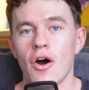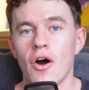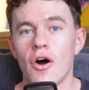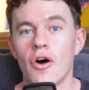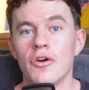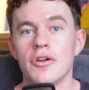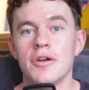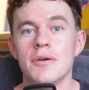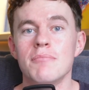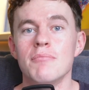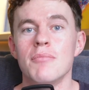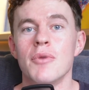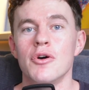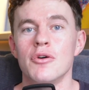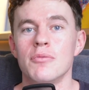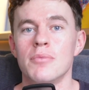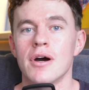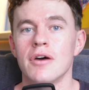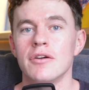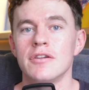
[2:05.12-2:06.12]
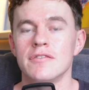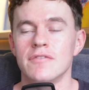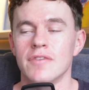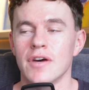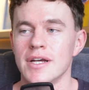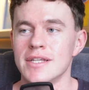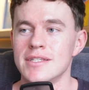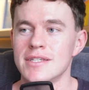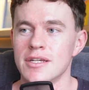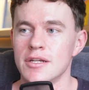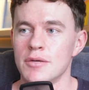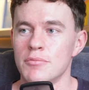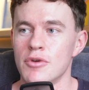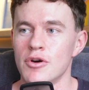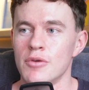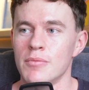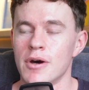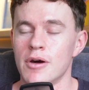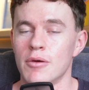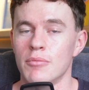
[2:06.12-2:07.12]
on a mobile device in a
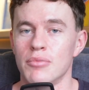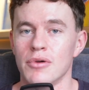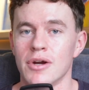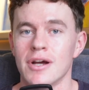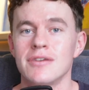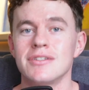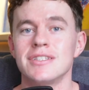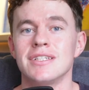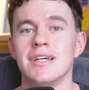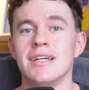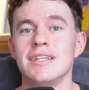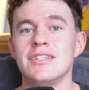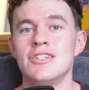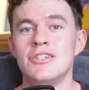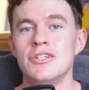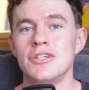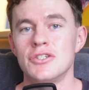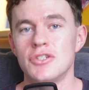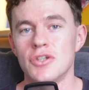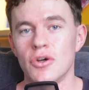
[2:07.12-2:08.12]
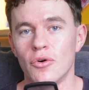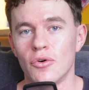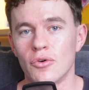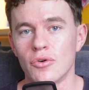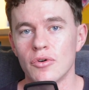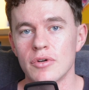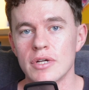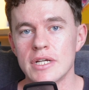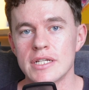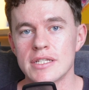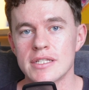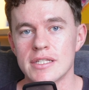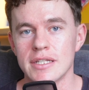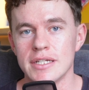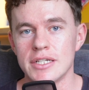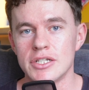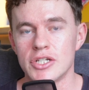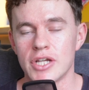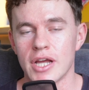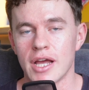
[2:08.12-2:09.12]
mobile browser is
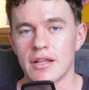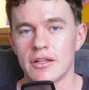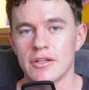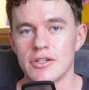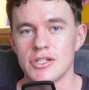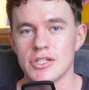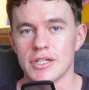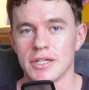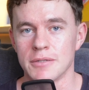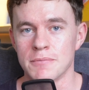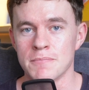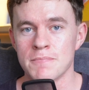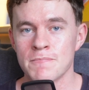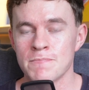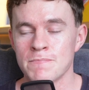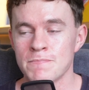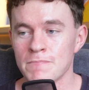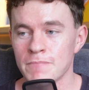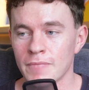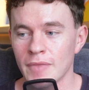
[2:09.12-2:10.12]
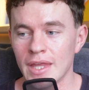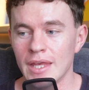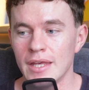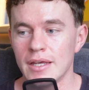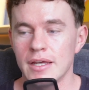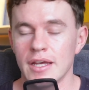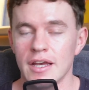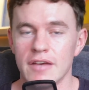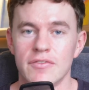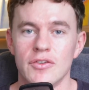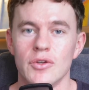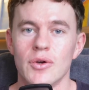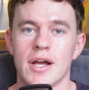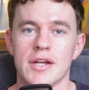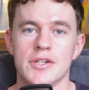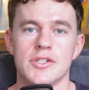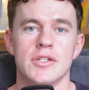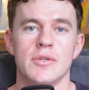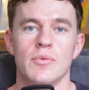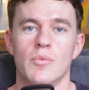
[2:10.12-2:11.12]
notoriously challenging if you
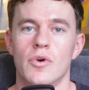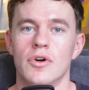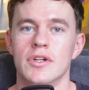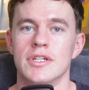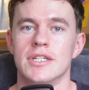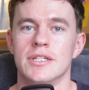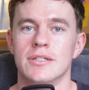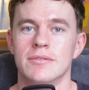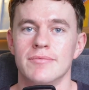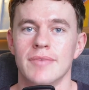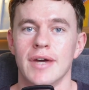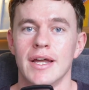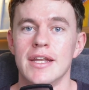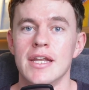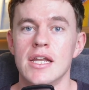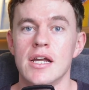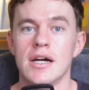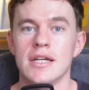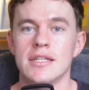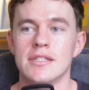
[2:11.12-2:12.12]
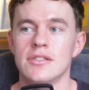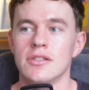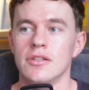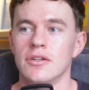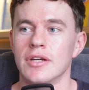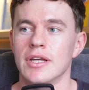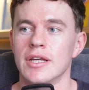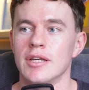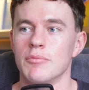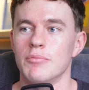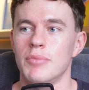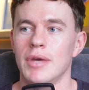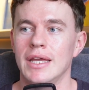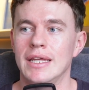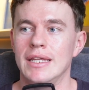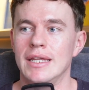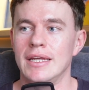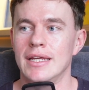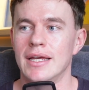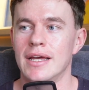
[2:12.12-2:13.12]
actually want a nice looking
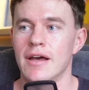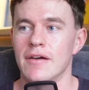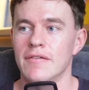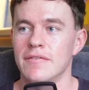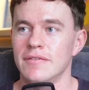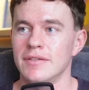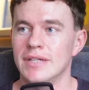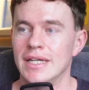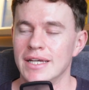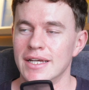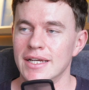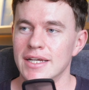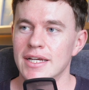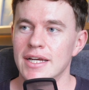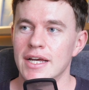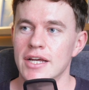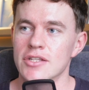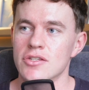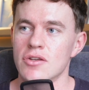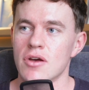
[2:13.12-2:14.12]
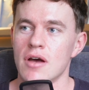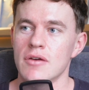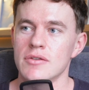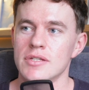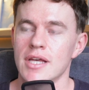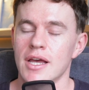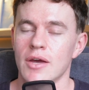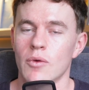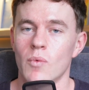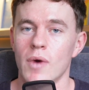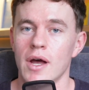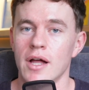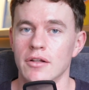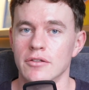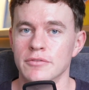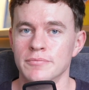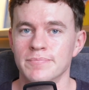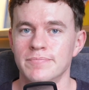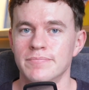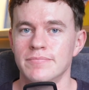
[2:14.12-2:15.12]
PDF. And so I was like,
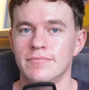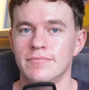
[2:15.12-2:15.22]
well,